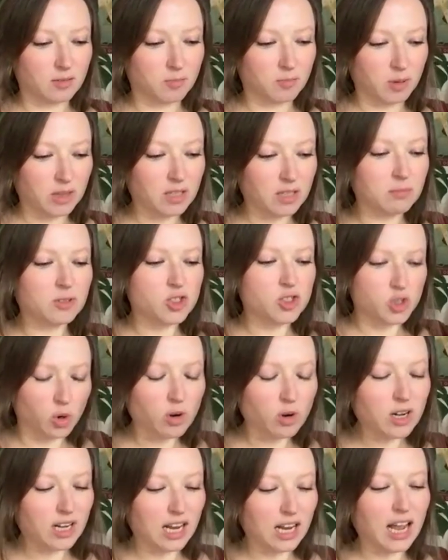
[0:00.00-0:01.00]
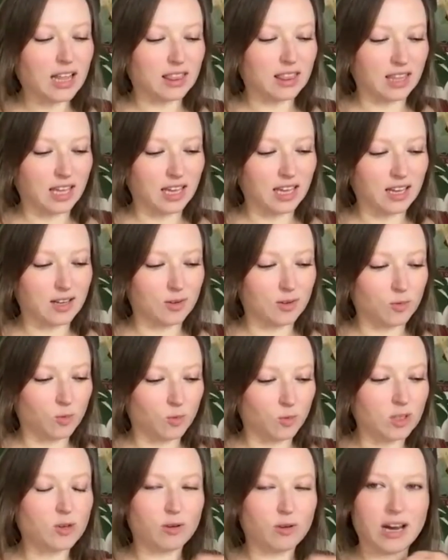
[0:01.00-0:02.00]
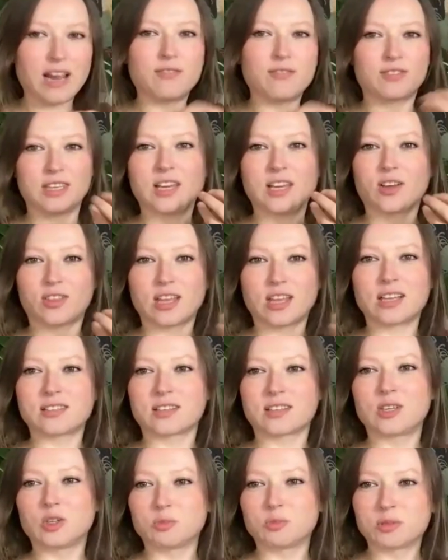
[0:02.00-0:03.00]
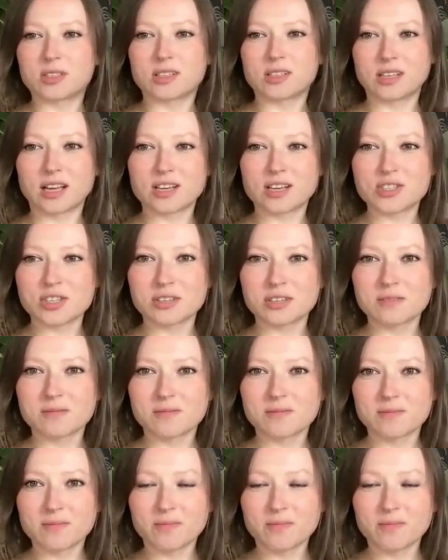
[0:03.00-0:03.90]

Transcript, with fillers: But the majority, I think, will crave the authentic human connection.